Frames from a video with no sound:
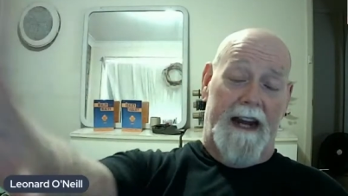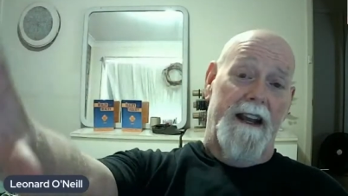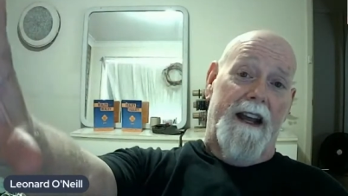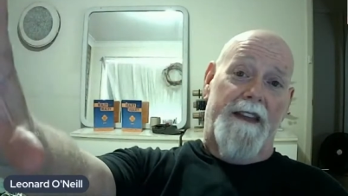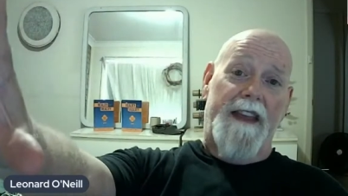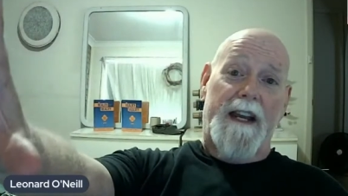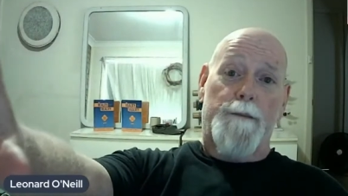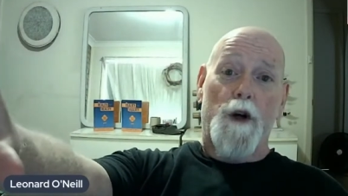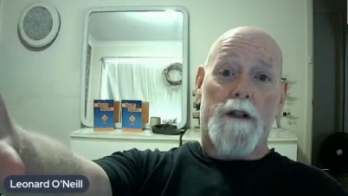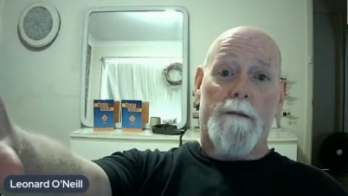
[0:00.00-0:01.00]
they get
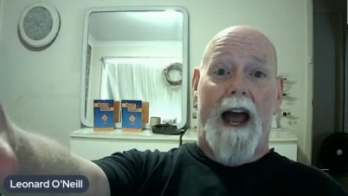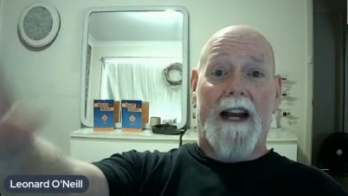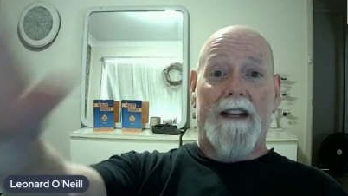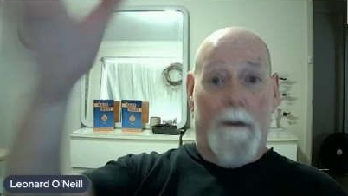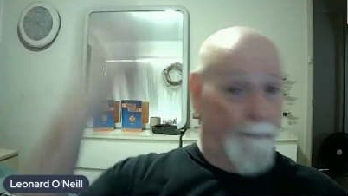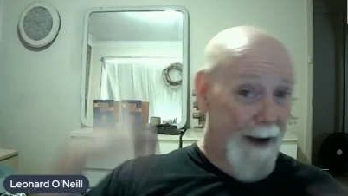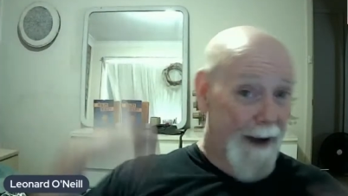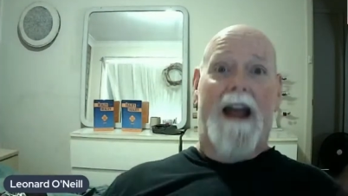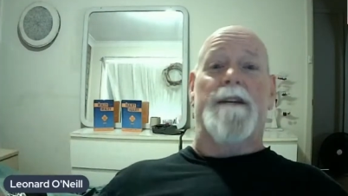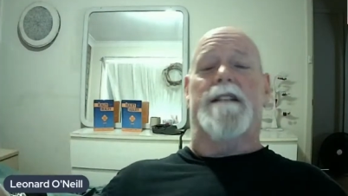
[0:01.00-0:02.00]
pushed back, and then
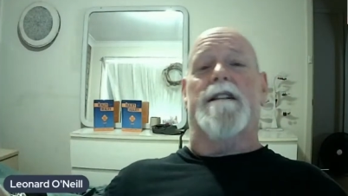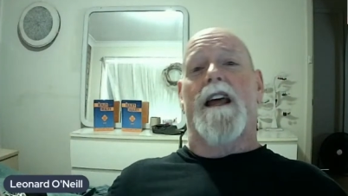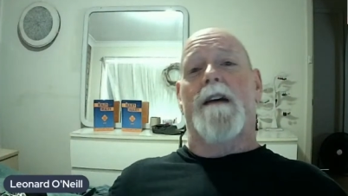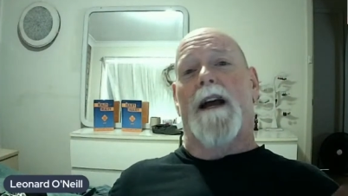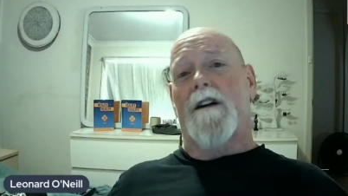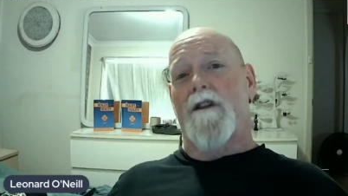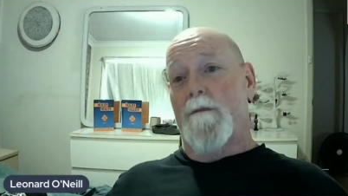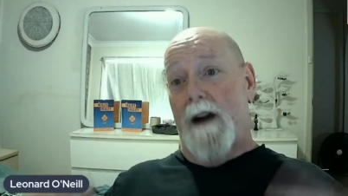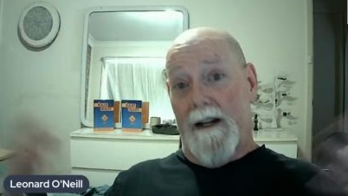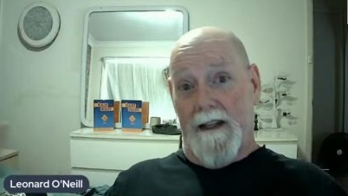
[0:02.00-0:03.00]
bam, they slam back into their
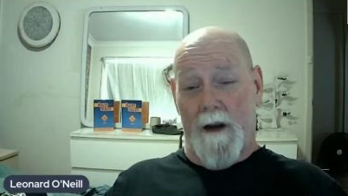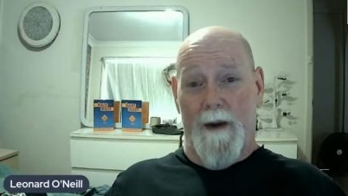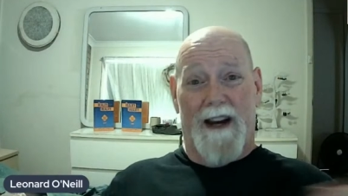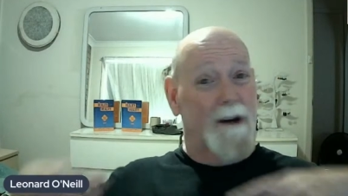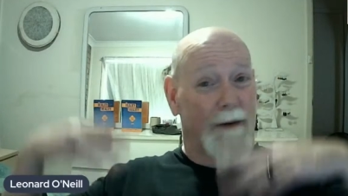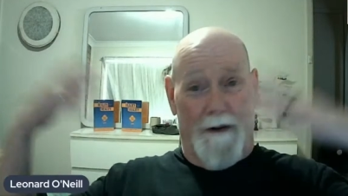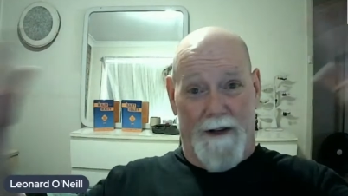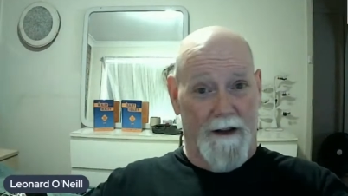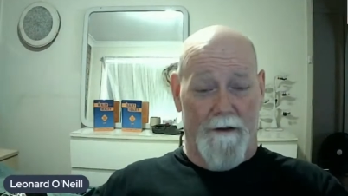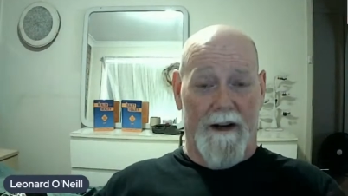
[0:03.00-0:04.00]
body, and they wake up, and they're
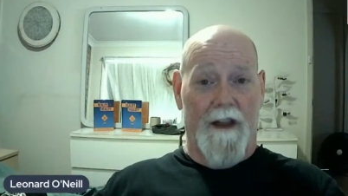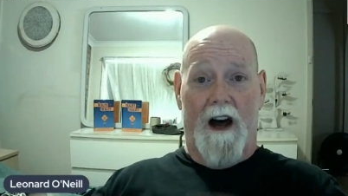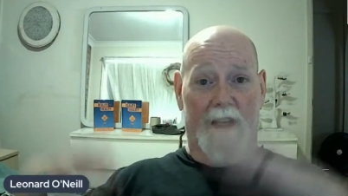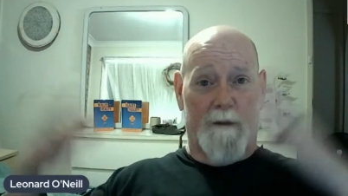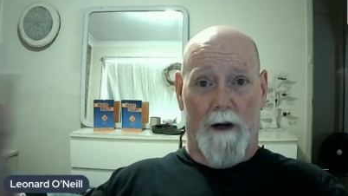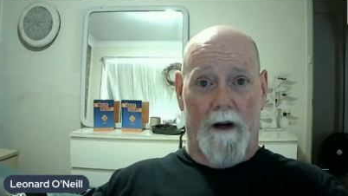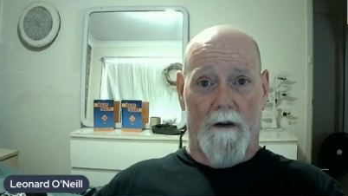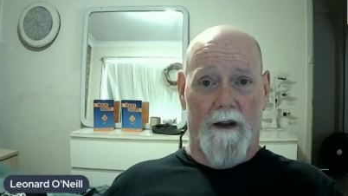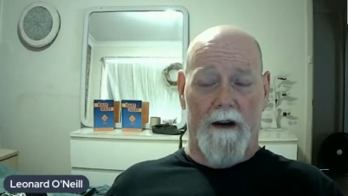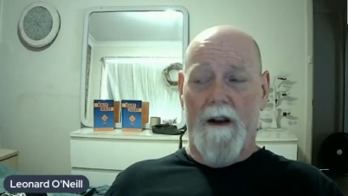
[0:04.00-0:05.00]
either in the hospital
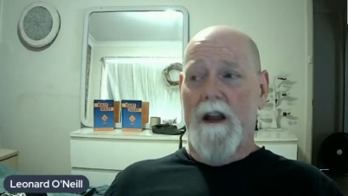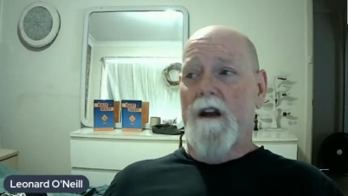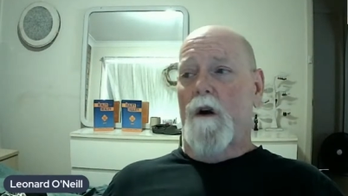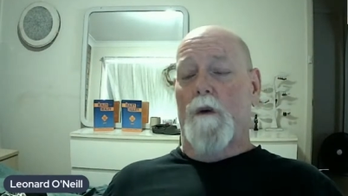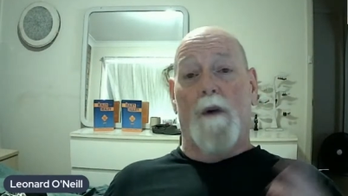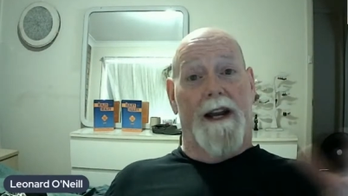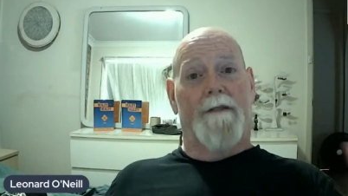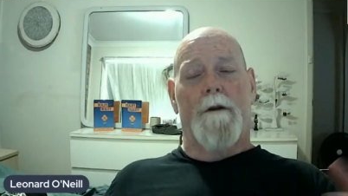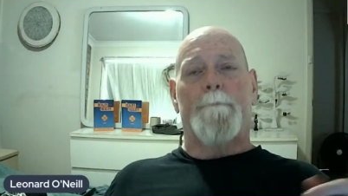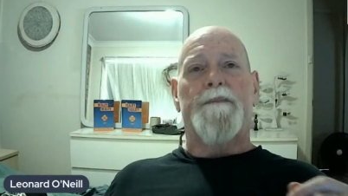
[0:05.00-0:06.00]
or whatever.